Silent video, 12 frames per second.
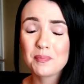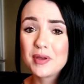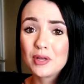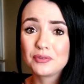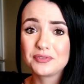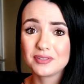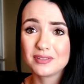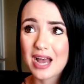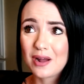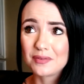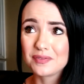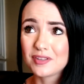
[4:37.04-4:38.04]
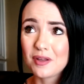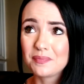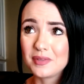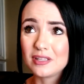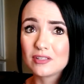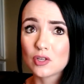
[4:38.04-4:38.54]
out of
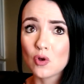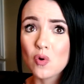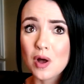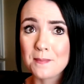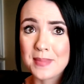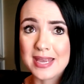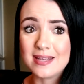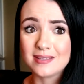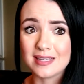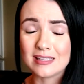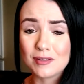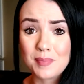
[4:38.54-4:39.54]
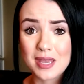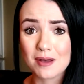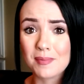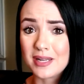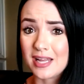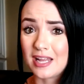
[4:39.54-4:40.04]
something so amazing to be
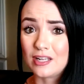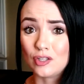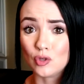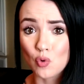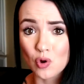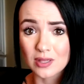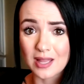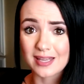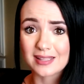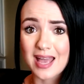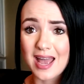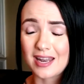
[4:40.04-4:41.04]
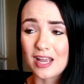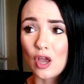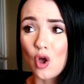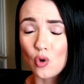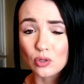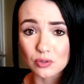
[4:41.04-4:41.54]
able to endure like that
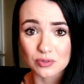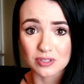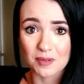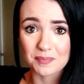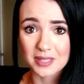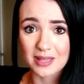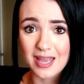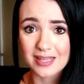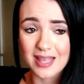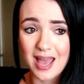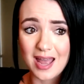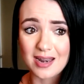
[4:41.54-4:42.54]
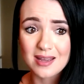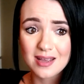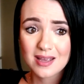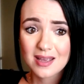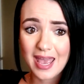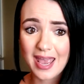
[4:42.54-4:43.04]
and go through something like that.
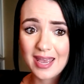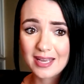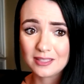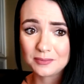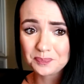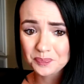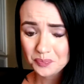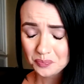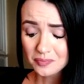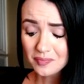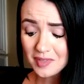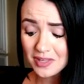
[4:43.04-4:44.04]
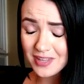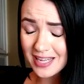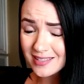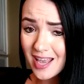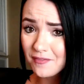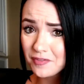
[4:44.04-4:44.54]
And
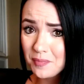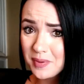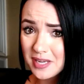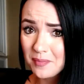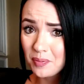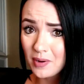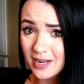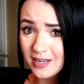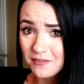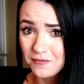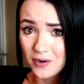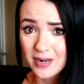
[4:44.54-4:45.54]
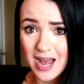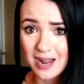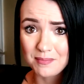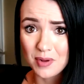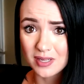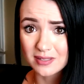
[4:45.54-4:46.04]
that's after being pregnant for
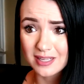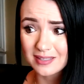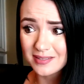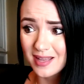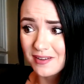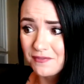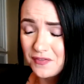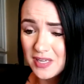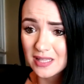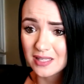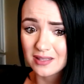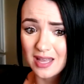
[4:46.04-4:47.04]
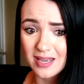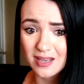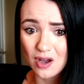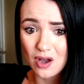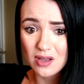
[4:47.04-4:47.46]
9 months. That's like feeling like